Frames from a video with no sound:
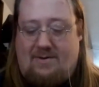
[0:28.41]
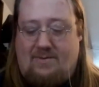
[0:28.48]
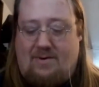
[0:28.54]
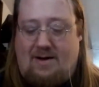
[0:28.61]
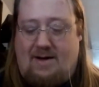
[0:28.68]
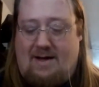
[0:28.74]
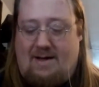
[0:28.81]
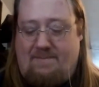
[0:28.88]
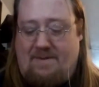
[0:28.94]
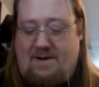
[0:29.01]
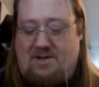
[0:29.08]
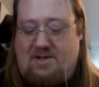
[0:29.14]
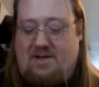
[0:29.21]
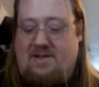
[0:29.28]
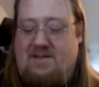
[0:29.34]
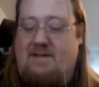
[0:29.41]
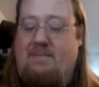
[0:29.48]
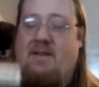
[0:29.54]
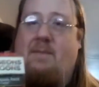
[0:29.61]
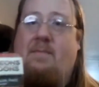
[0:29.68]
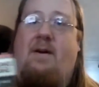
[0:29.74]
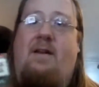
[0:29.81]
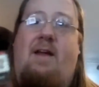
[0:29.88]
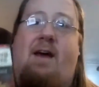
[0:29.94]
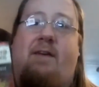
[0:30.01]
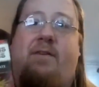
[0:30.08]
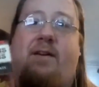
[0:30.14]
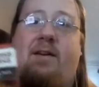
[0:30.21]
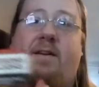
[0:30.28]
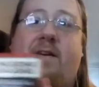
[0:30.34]
where I mentioned something about
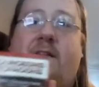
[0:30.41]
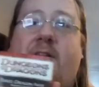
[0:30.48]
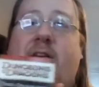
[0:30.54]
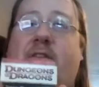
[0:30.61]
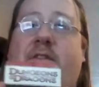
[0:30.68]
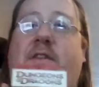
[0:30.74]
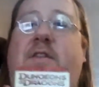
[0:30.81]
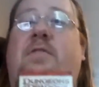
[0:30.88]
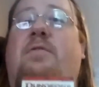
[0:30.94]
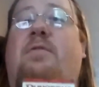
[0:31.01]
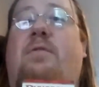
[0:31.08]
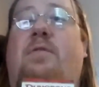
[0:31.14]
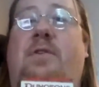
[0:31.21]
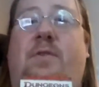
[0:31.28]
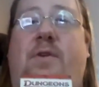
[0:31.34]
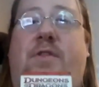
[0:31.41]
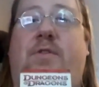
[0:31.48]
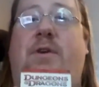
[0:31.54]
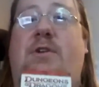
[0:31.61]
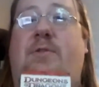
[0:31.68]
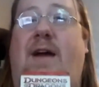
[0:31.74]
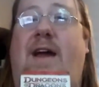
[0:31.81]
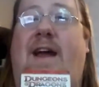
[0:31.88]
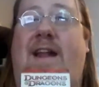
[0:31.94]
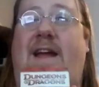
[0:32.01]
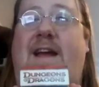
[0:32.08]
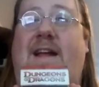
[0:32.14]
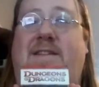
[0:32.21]
having the newer Three-Dragon